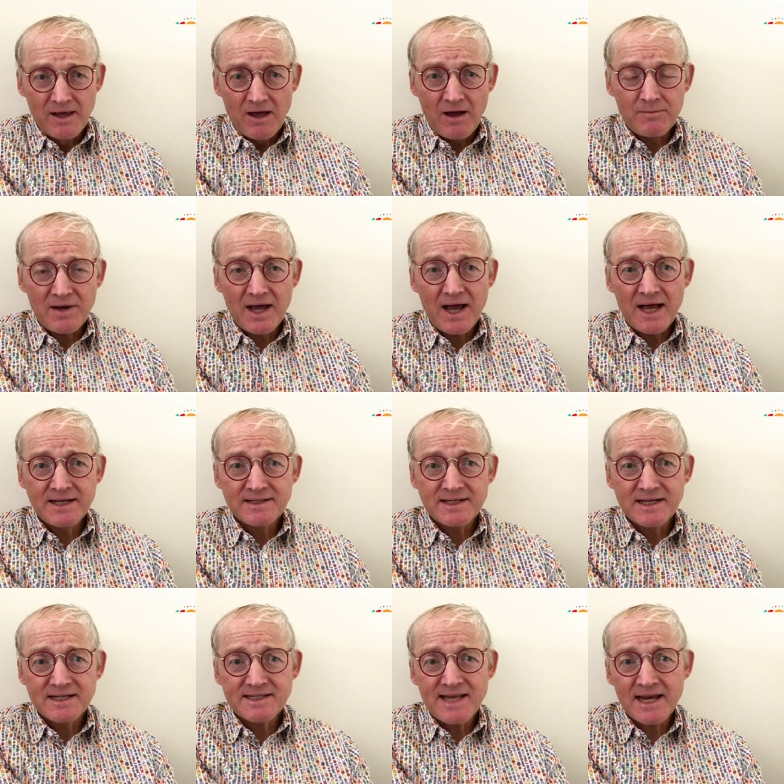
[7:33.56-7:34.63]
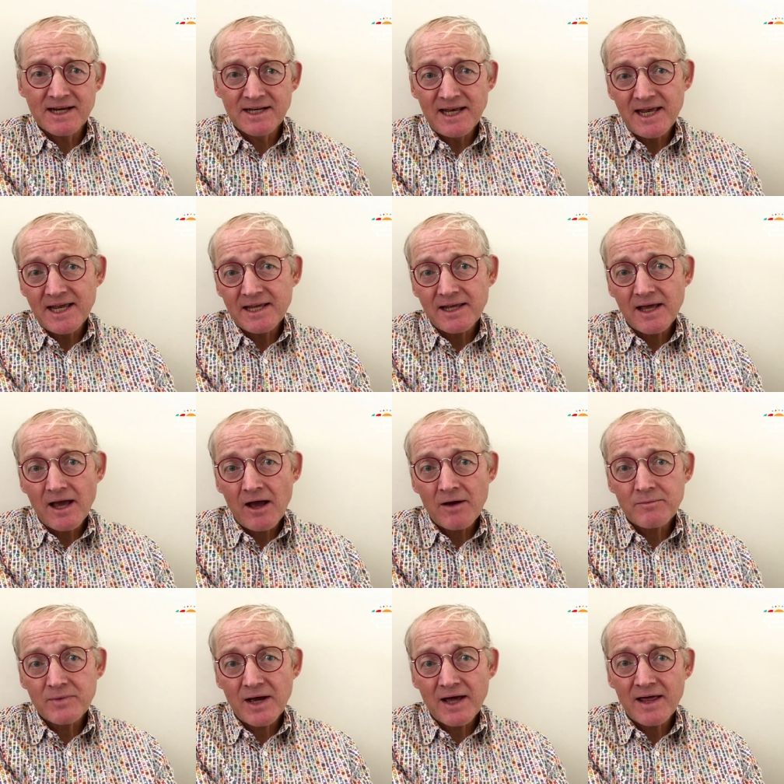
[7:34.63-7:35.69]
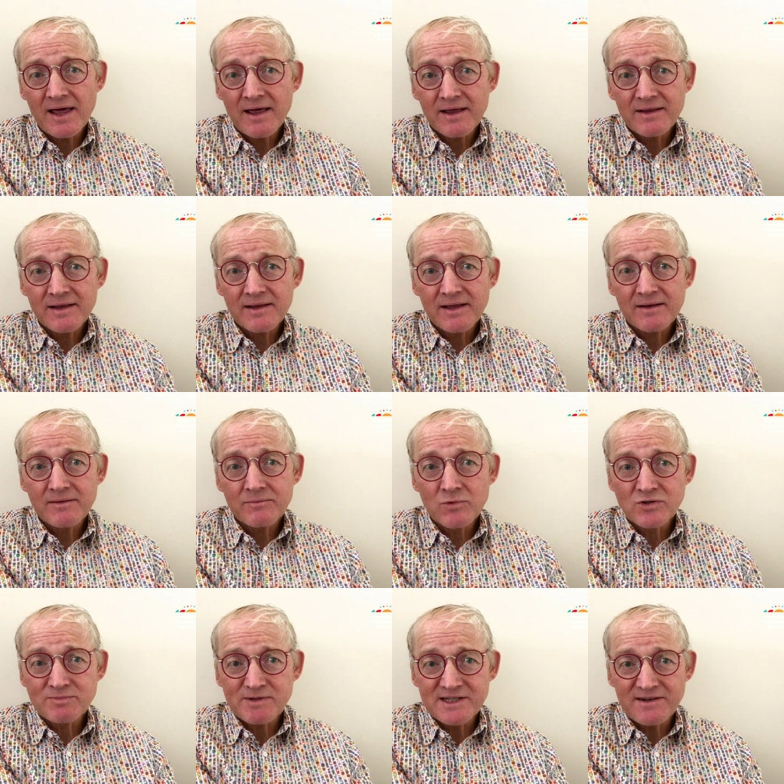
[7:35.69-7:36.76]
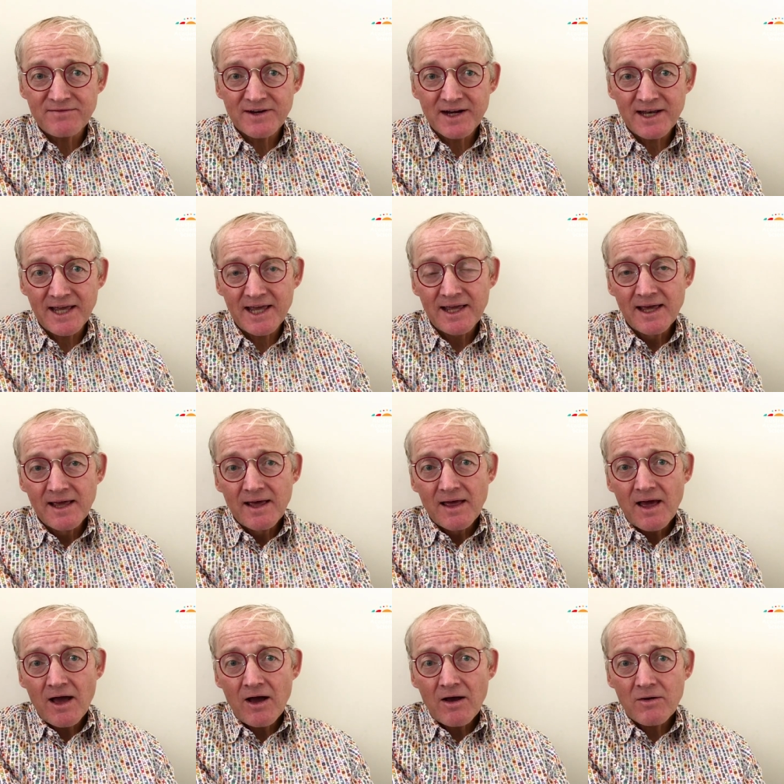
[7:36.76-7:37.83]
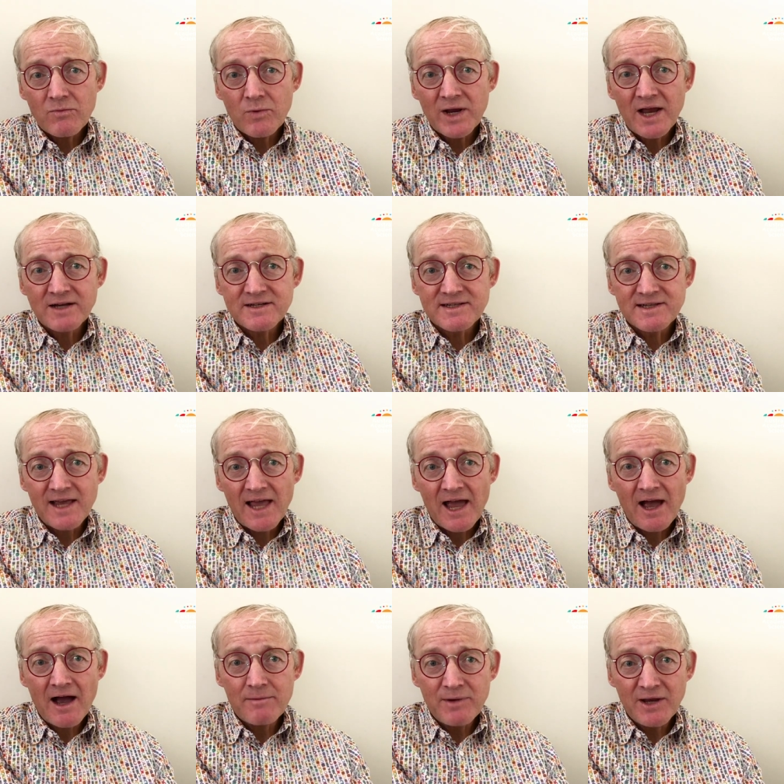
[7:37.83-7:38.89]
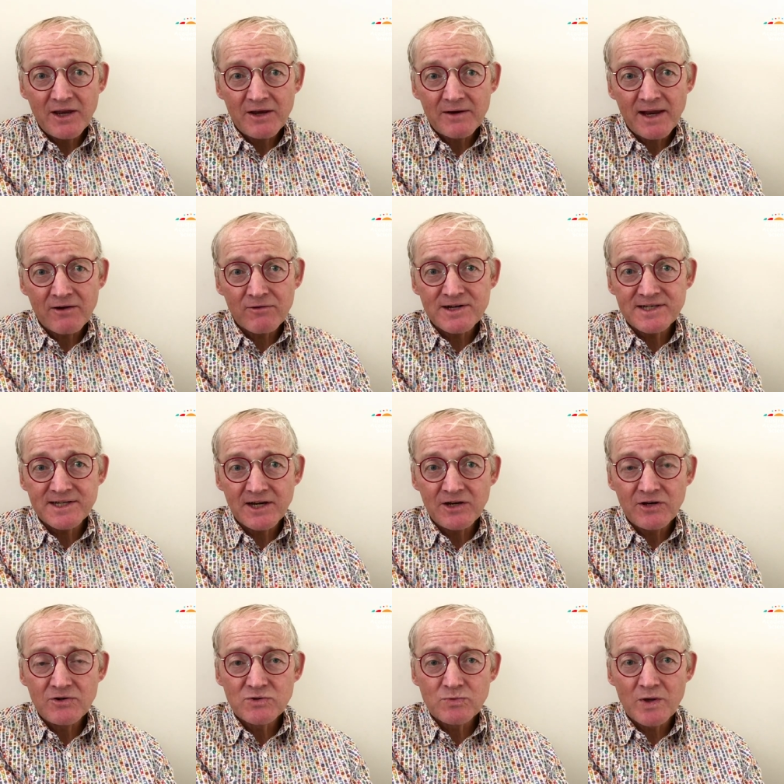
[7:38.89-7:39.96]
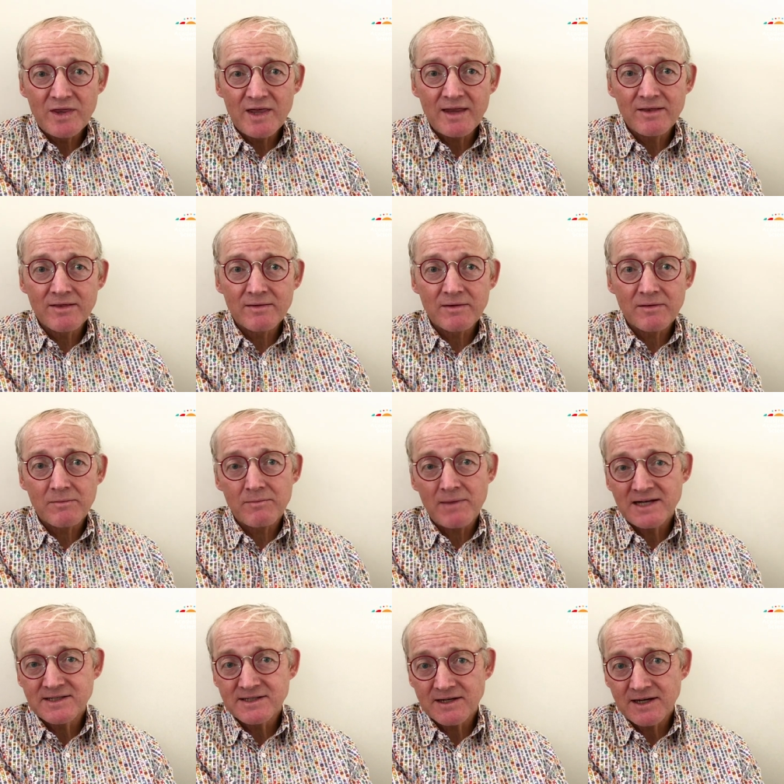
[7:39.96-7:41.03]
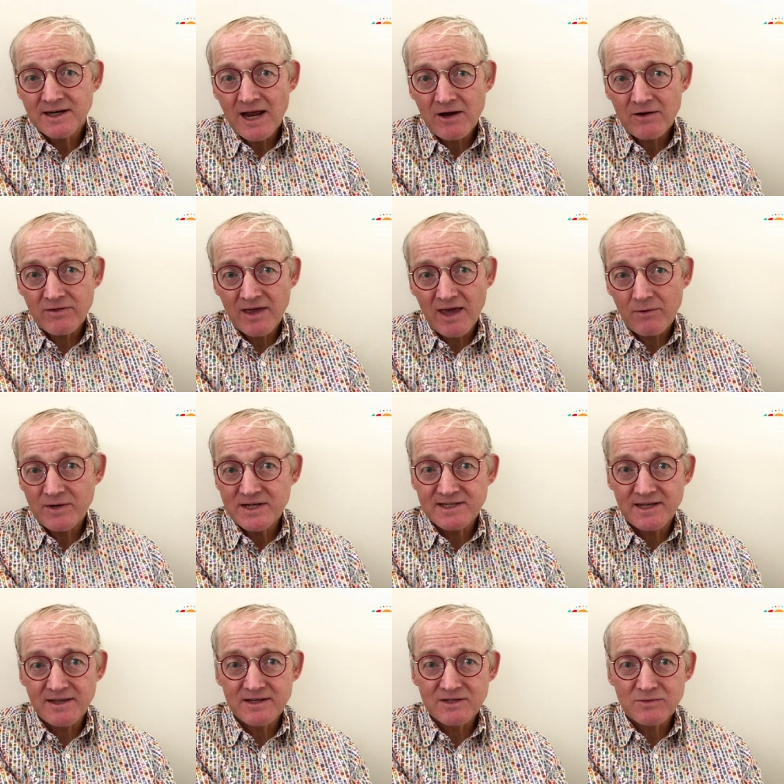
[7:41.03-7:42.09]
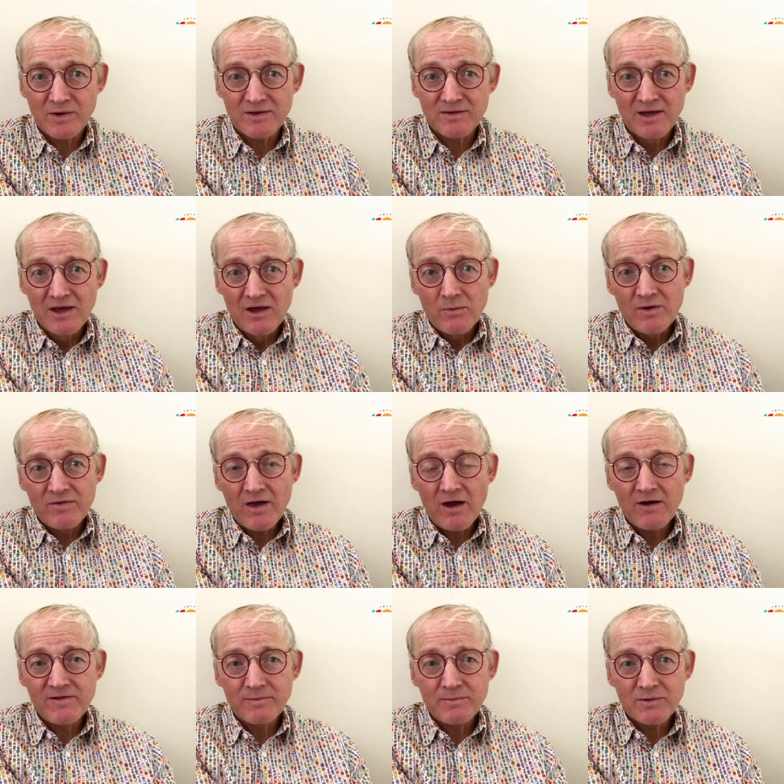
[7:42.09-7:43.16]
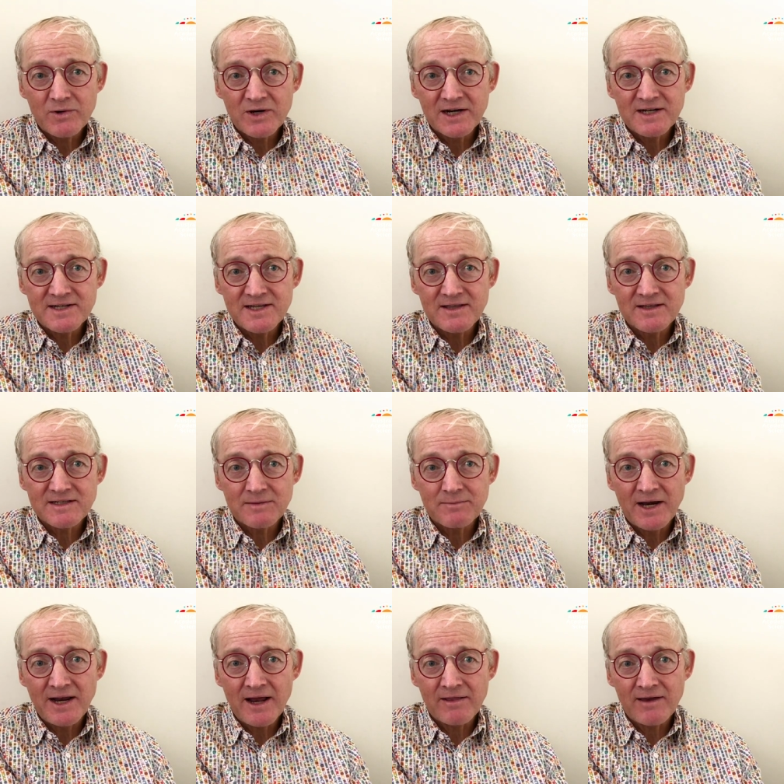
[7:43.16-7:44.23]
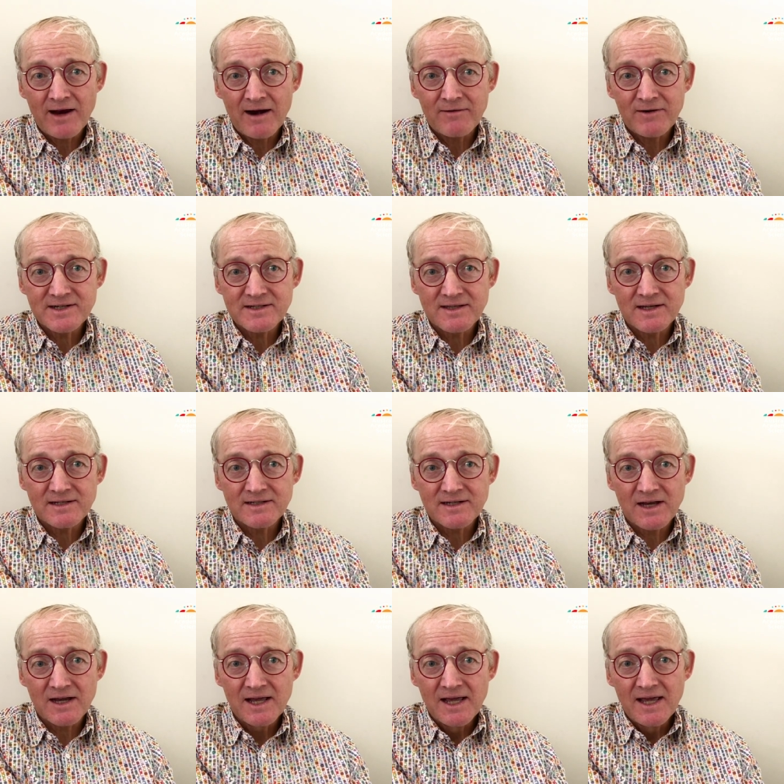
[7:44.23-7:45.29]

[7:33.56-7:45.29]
Um, and secondly, um, uh, more specifically, uh, we're going to see AI being increasingly used within medicine and healthcare. We see this with, with COVID, but we're going to see this in many other areas that uh,